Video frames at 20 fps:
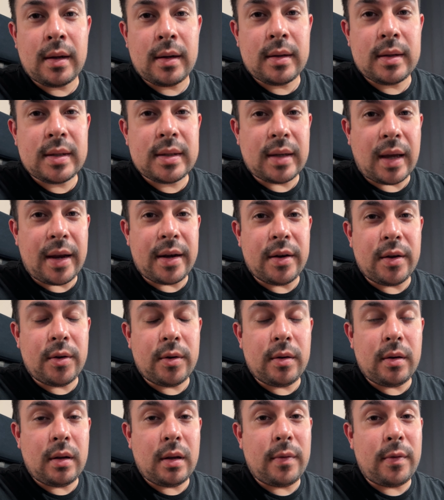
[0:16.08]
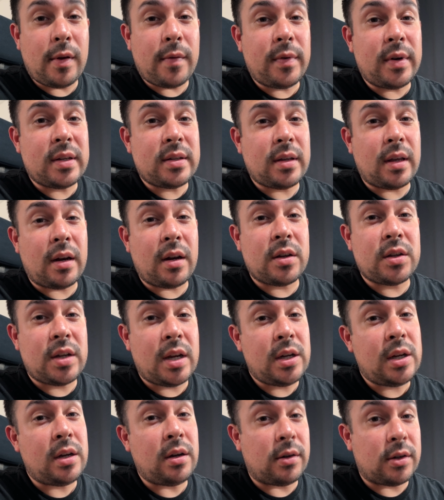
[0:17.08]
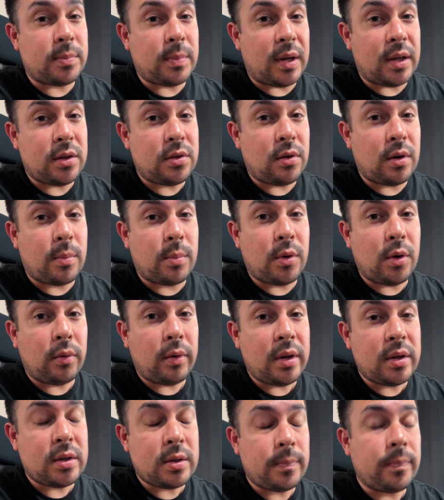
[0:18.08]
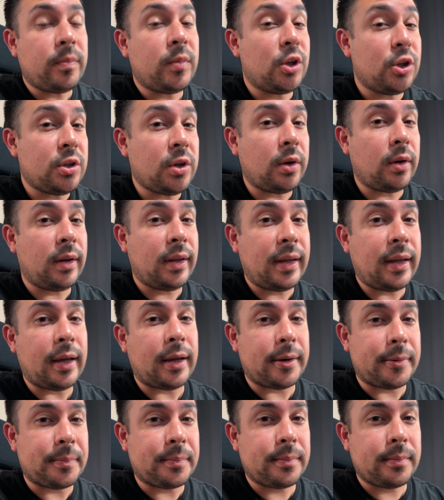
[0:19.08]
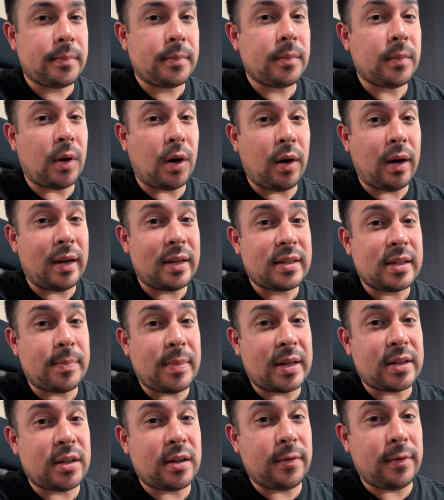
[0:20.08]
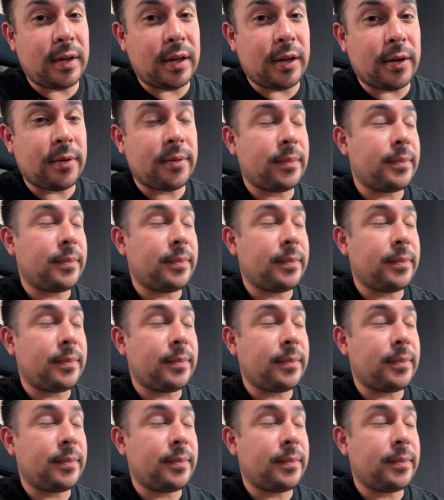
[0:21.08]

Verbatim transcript: Side note, if you ever decide on changing your sponsoring brokerage, you totally can. Alright, let's get back to the video.